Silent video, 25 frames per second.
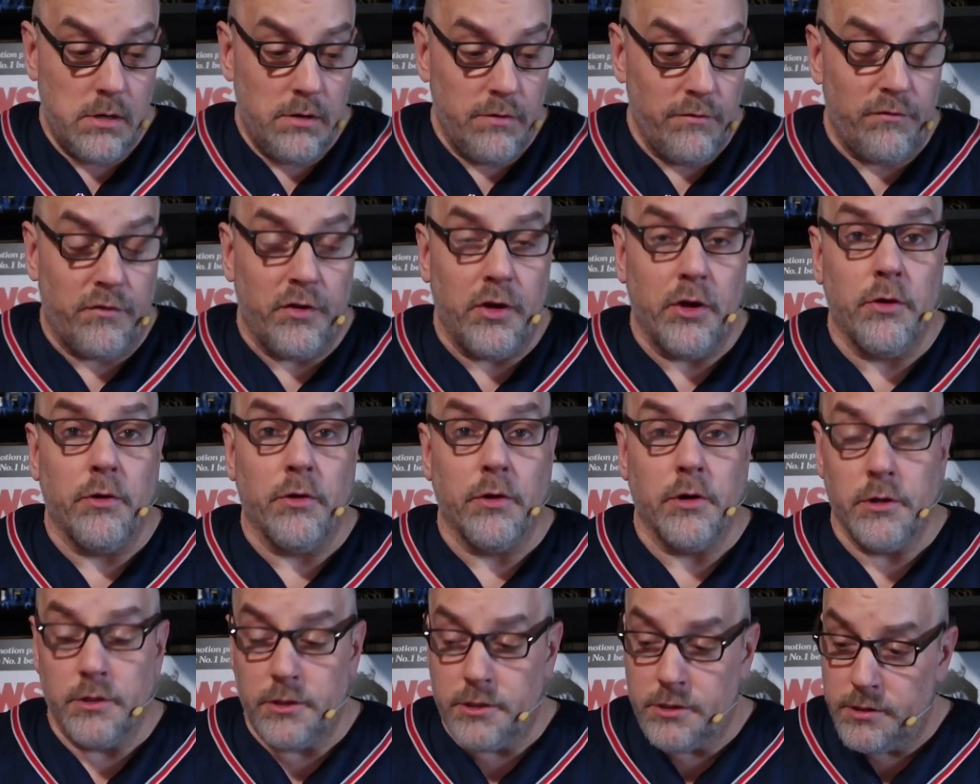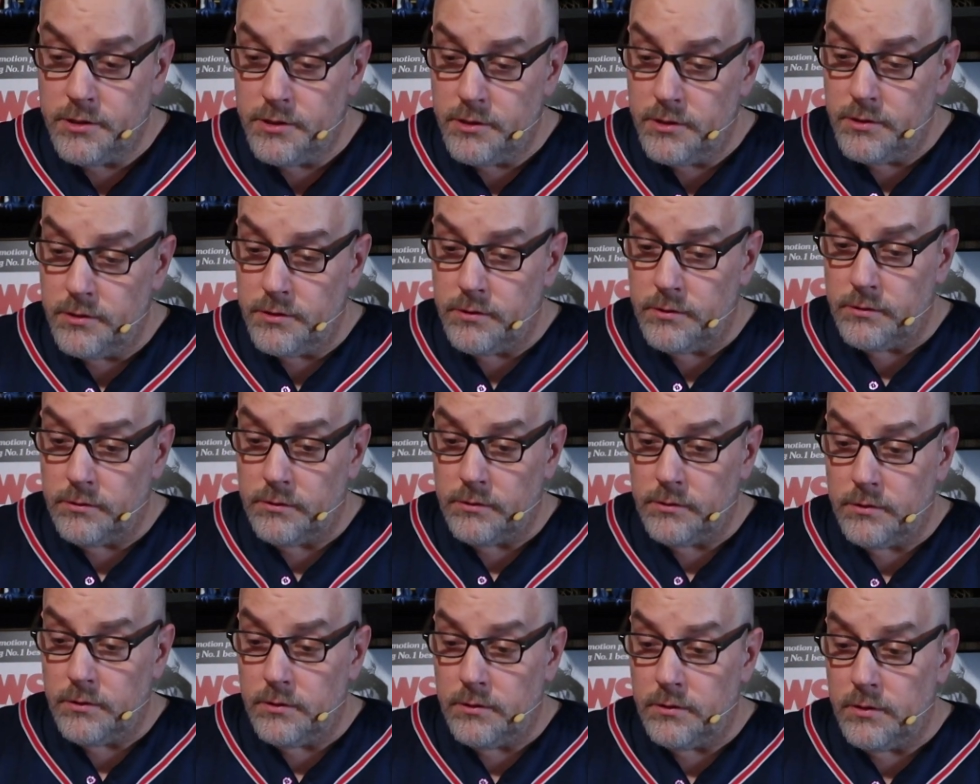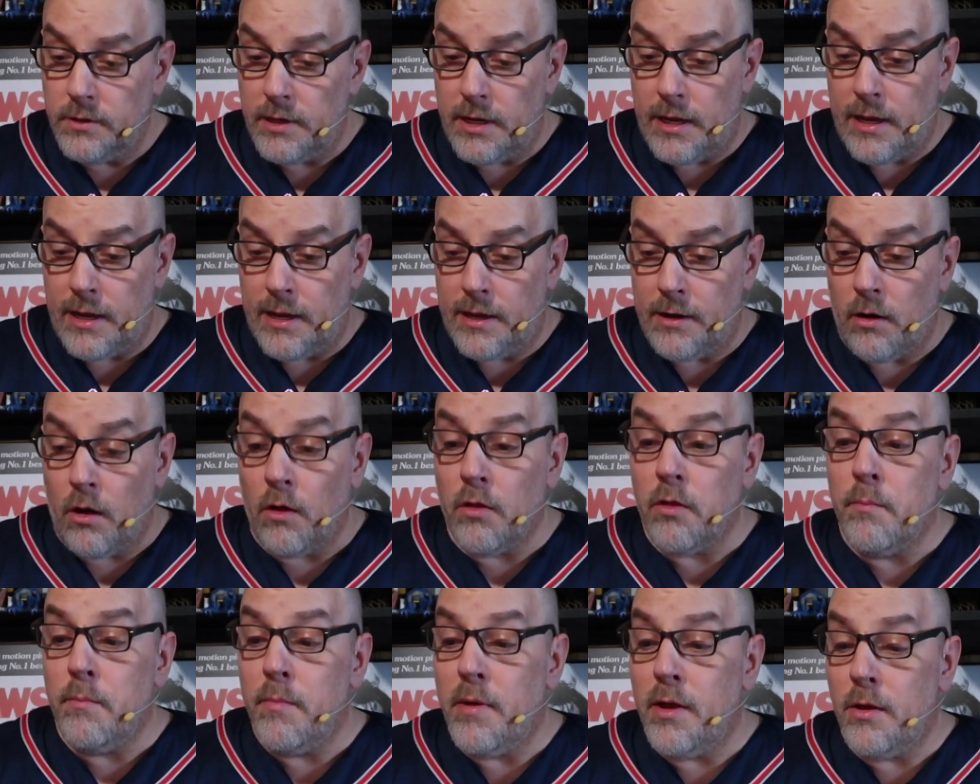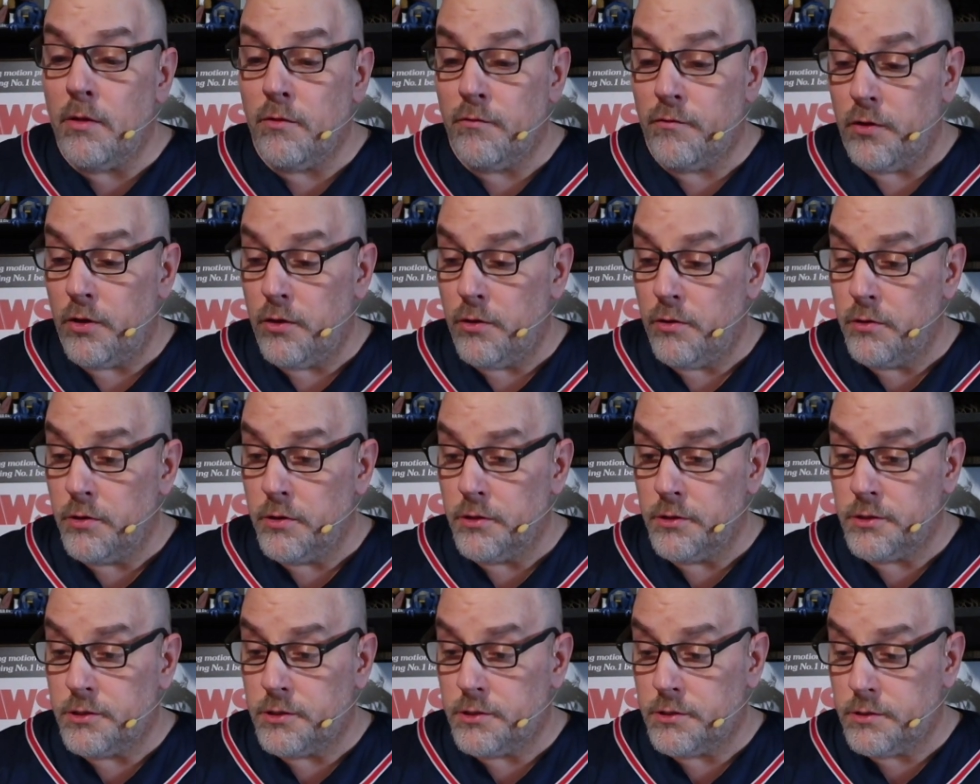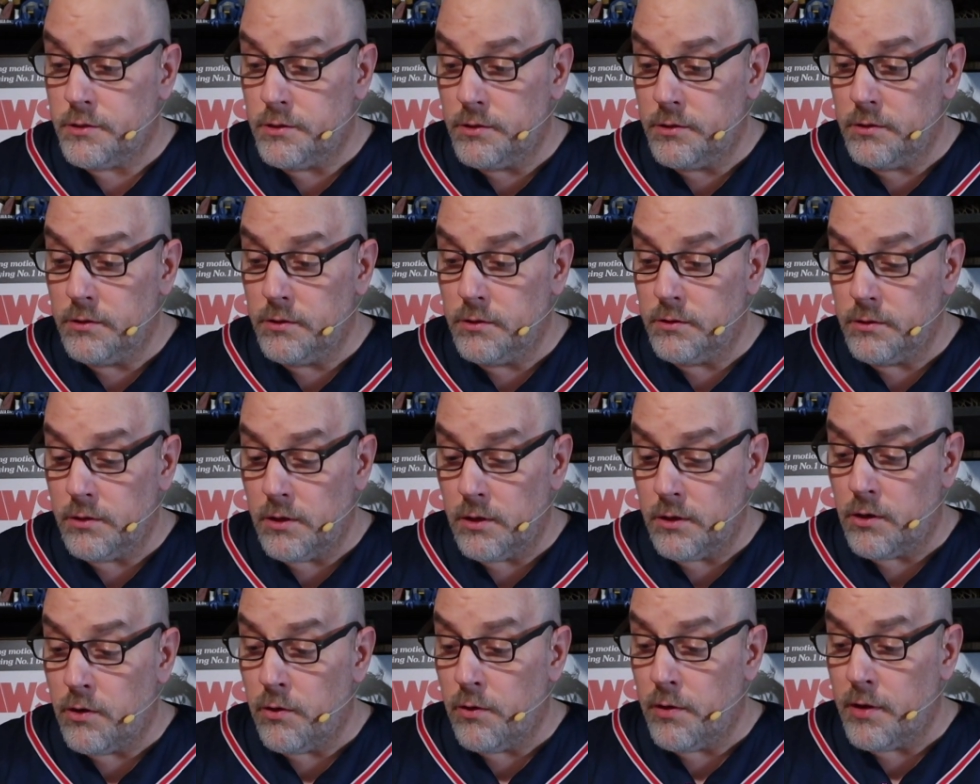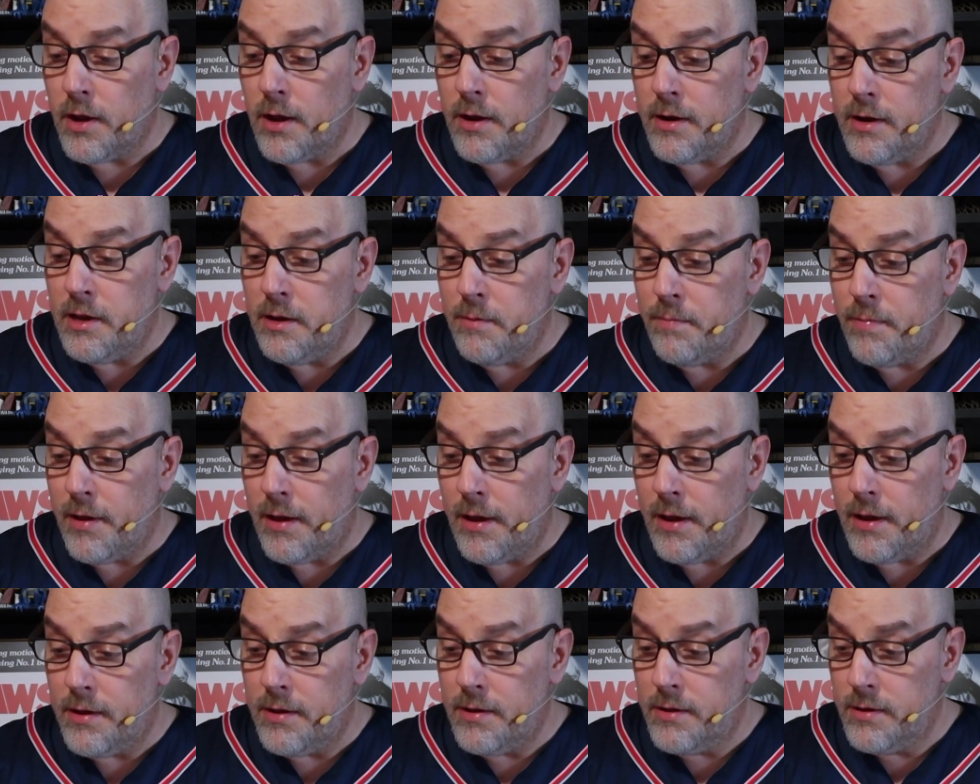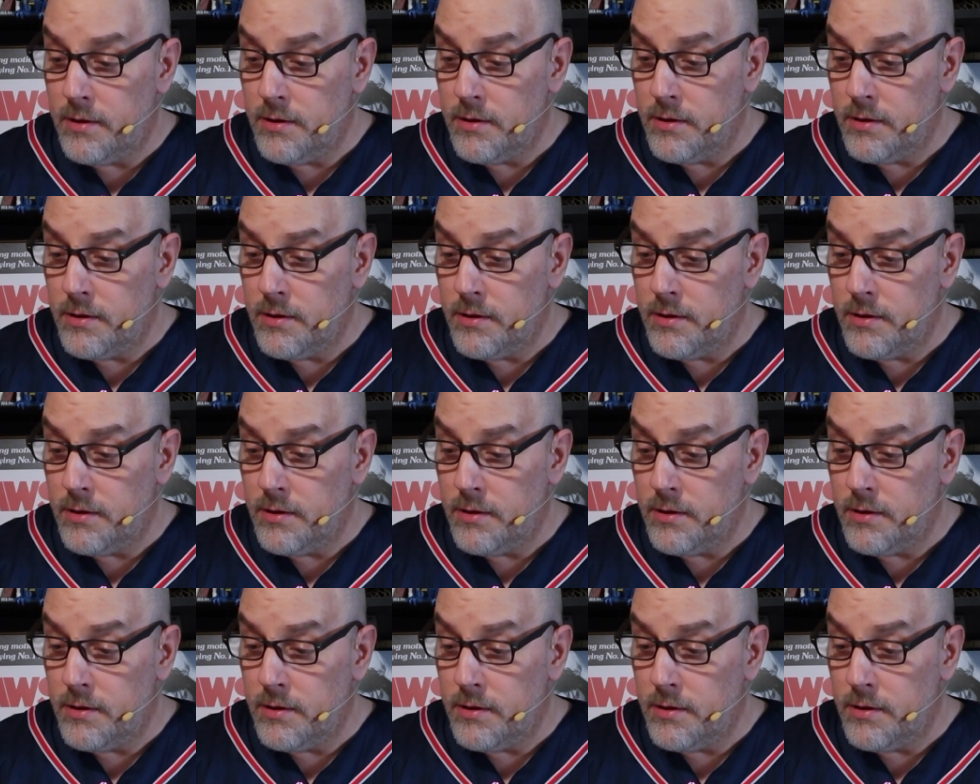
viewers, and all the male viewers are going on eBay